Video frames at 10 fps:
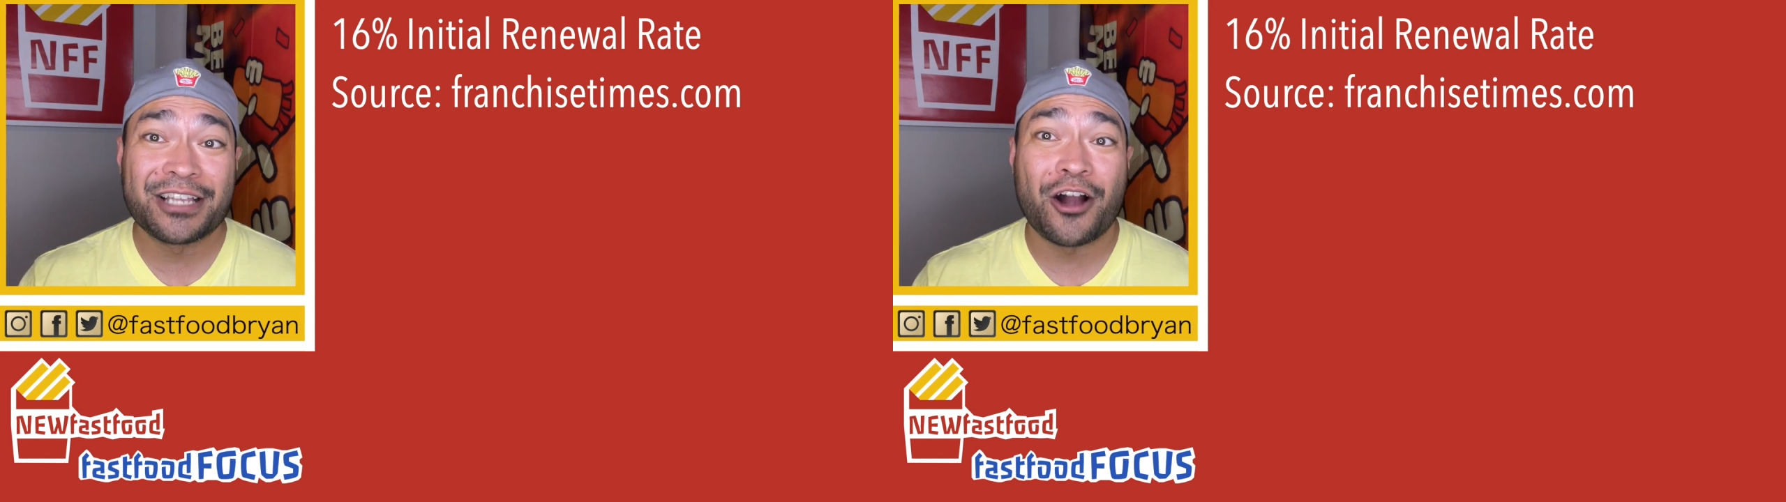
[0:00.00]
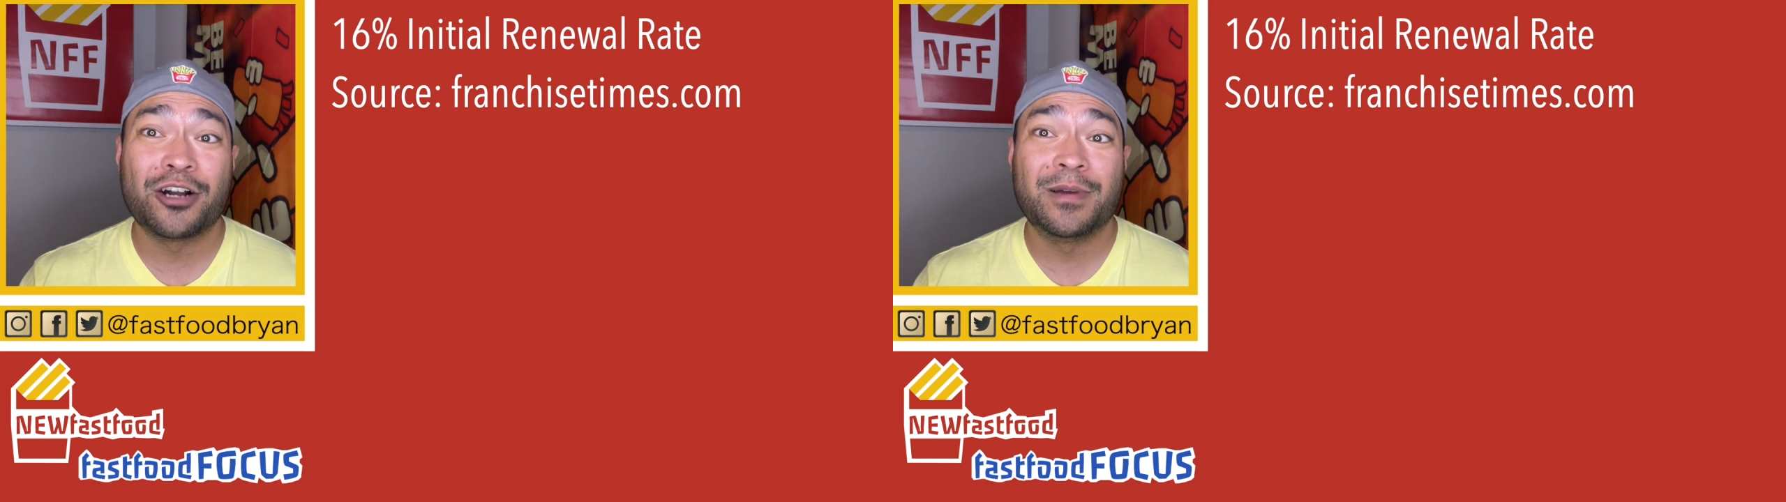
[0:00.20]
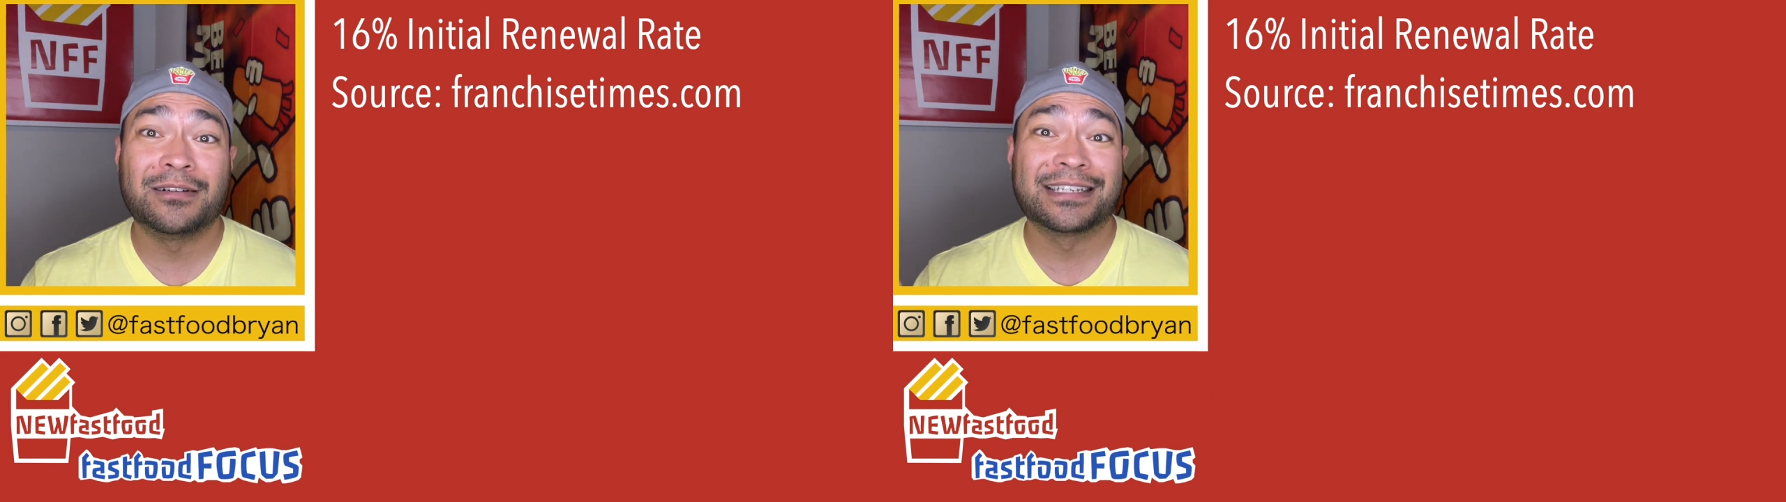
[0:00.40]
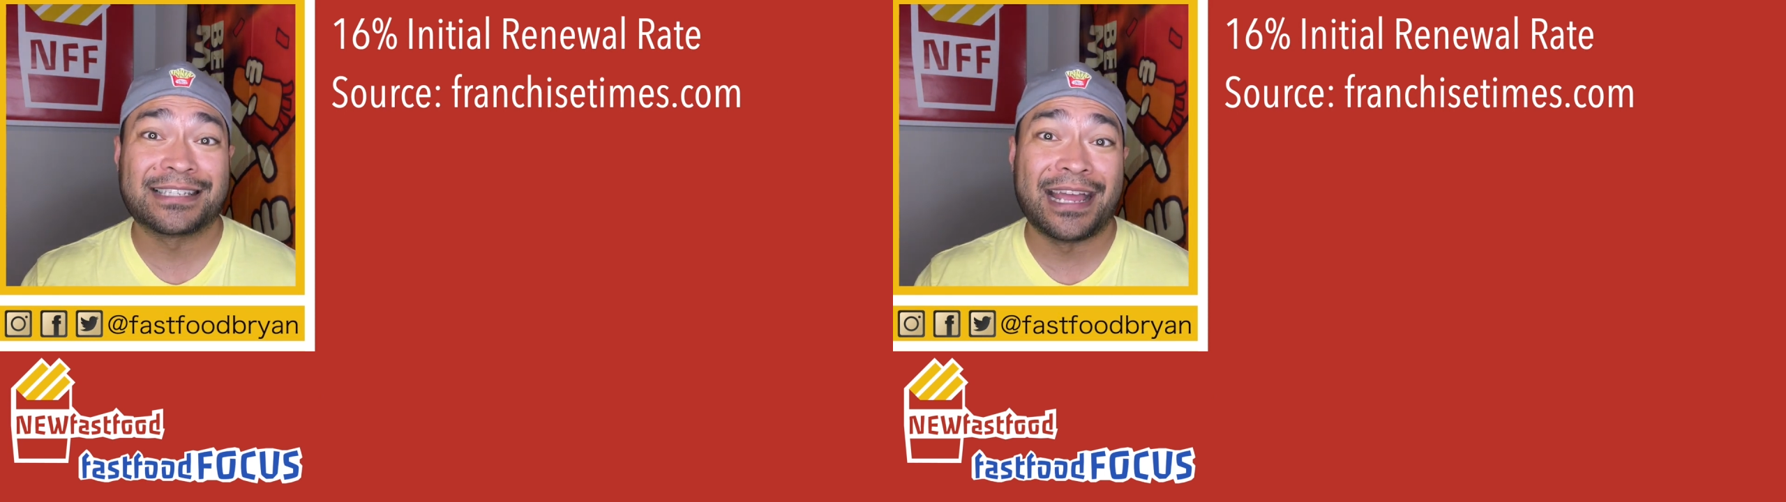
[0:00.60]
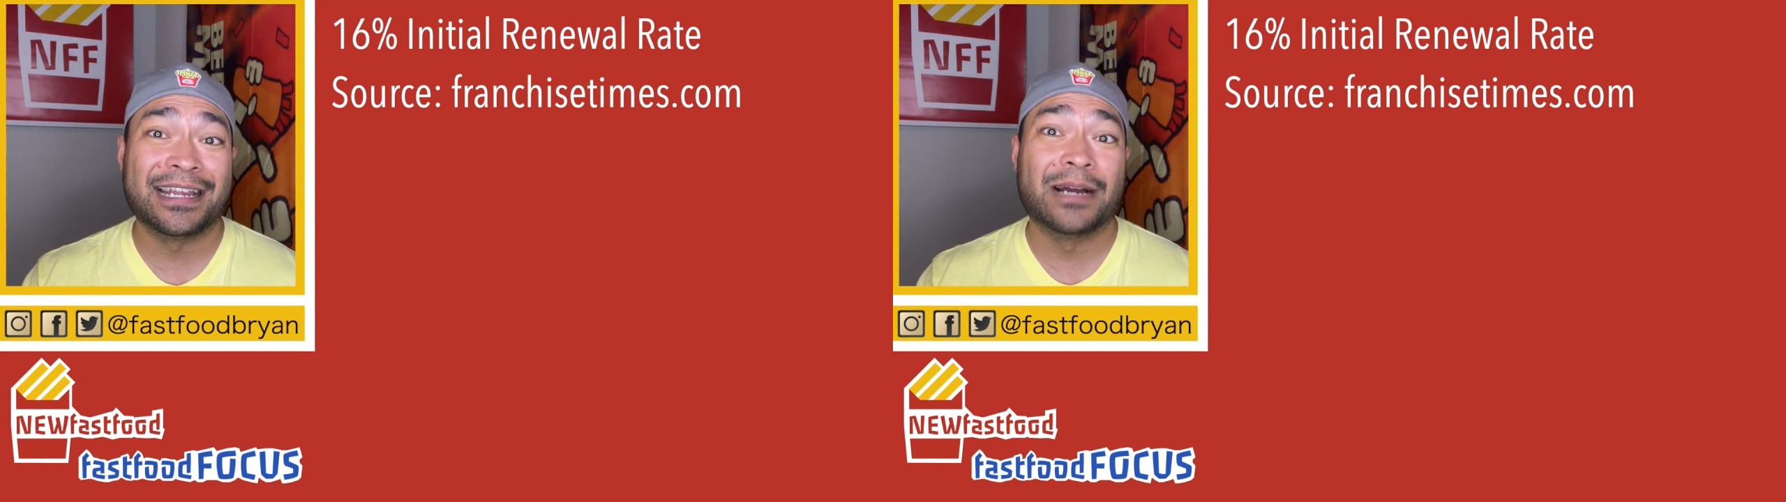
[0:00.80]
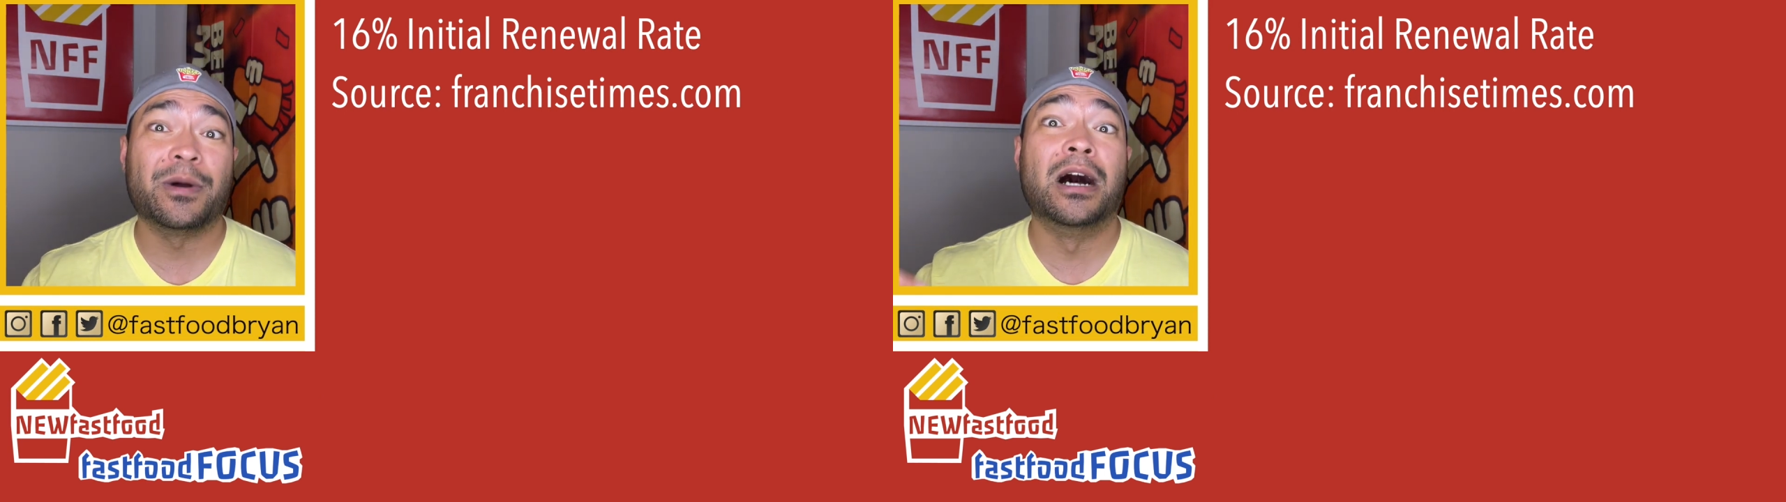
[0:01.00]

Taco Bell is signing up